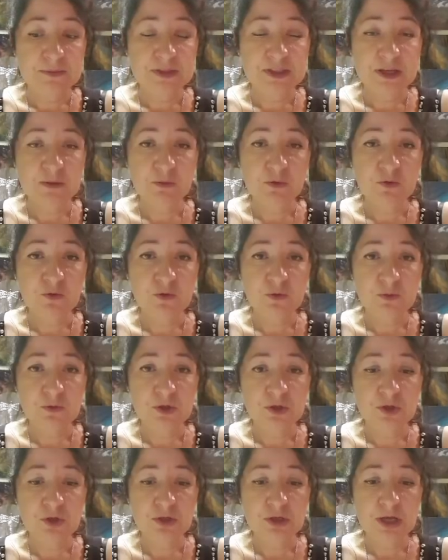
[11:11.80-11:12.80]
some of
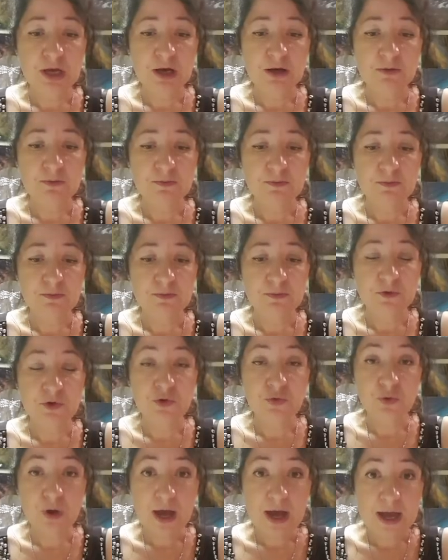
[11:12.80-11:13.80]
them turned out
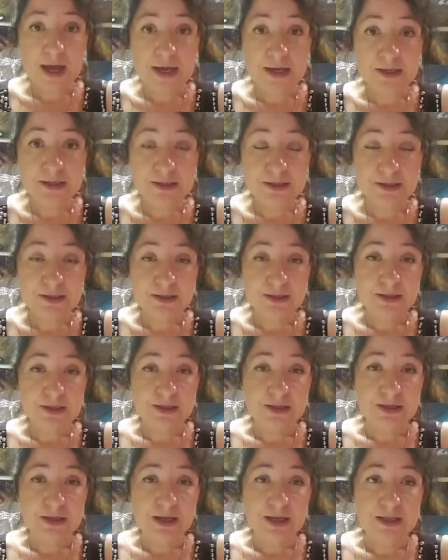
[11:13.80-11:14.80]
great
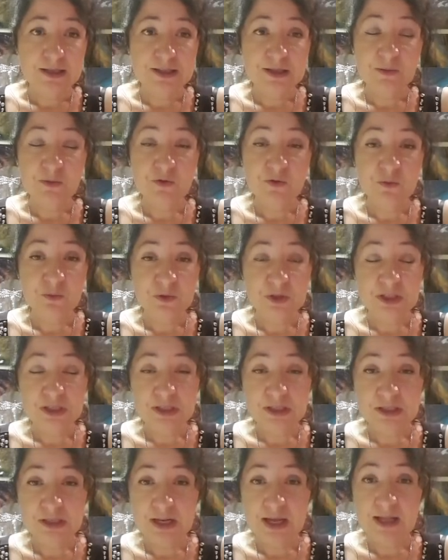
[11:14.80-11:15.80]
and some of them
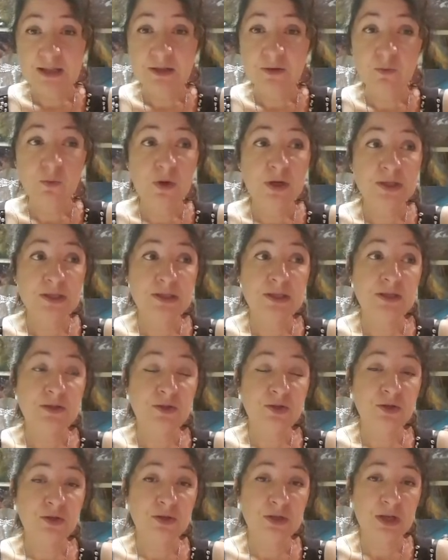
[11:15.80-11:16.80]
didn't, and the ones
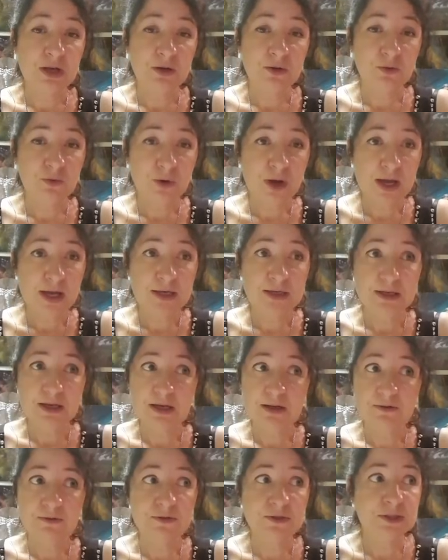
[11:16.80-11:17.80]
that turned out great,
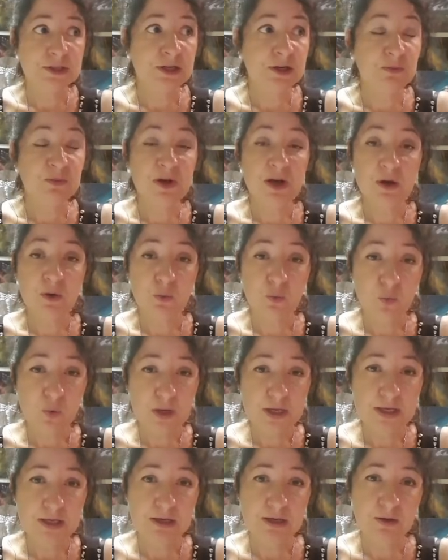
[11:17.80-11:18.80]
after about a
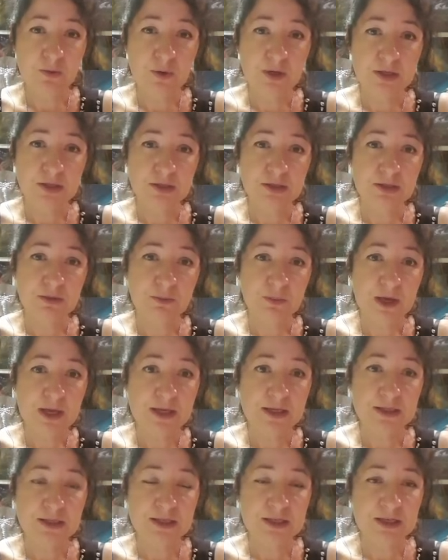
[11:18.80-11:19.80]
week I went to the
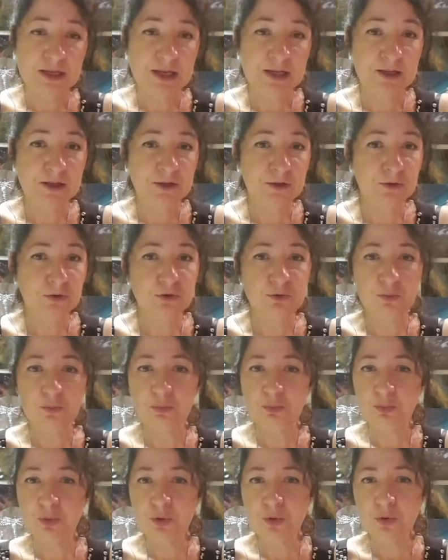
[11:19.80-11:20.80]
painting and it looked
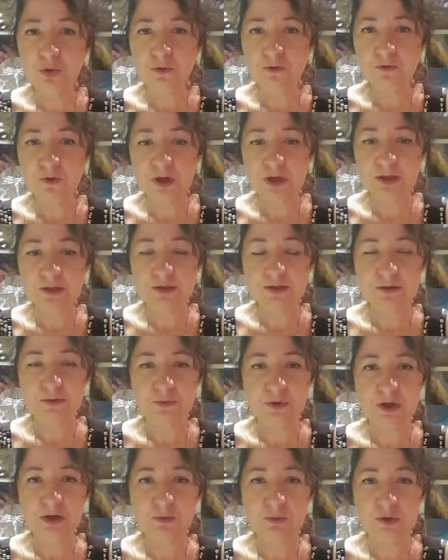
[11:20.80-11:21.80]
perfect
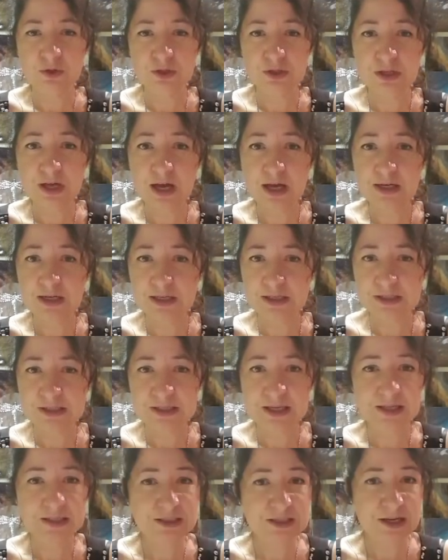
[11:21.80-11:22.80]
when it was done and
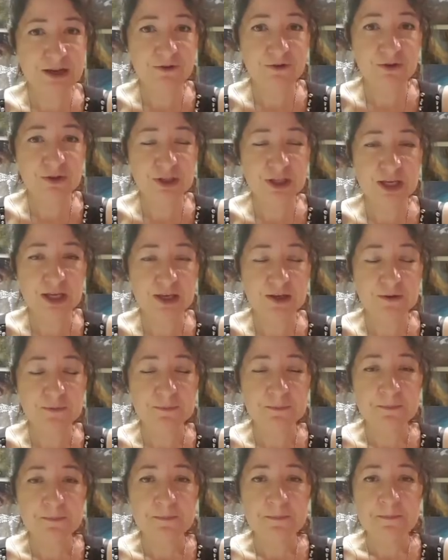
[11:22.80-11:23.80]
set and everything.
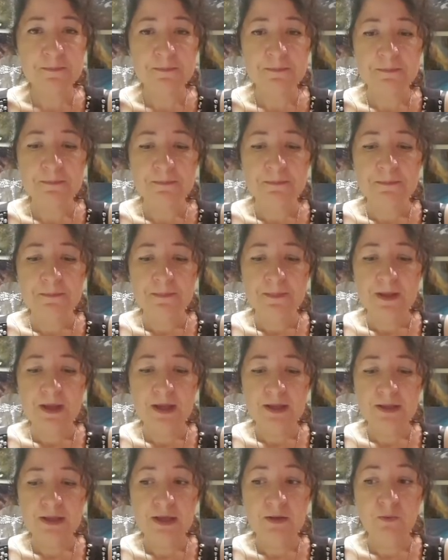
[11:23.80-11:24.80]

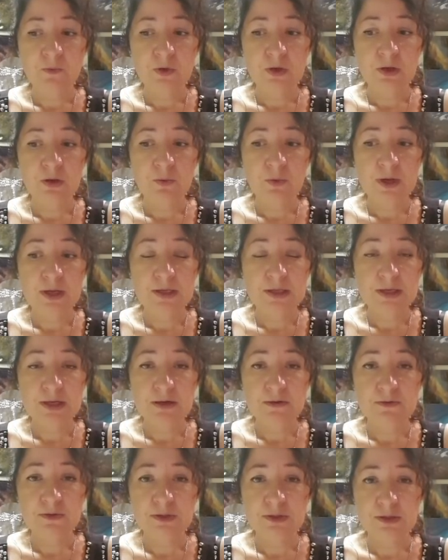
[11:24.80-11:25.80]
And then when I went
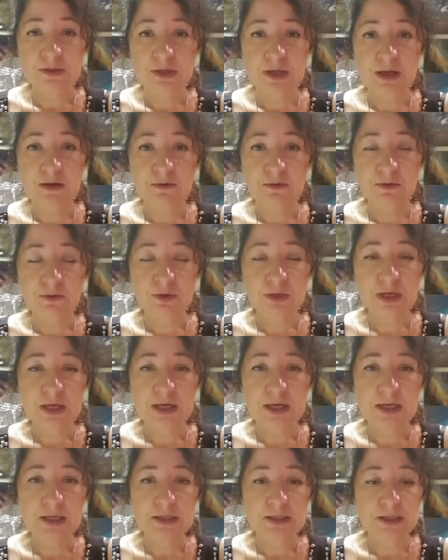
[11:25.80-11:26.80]
after to have a look
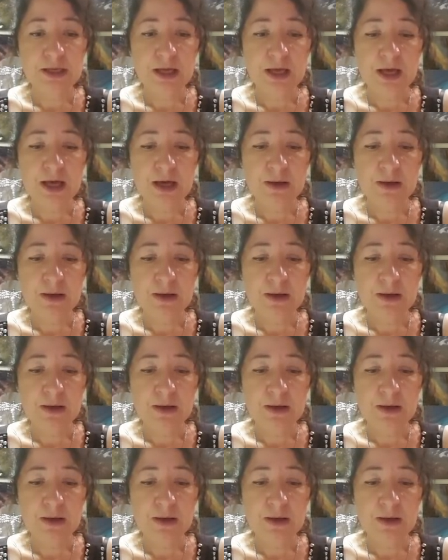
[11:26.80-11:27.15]
at it,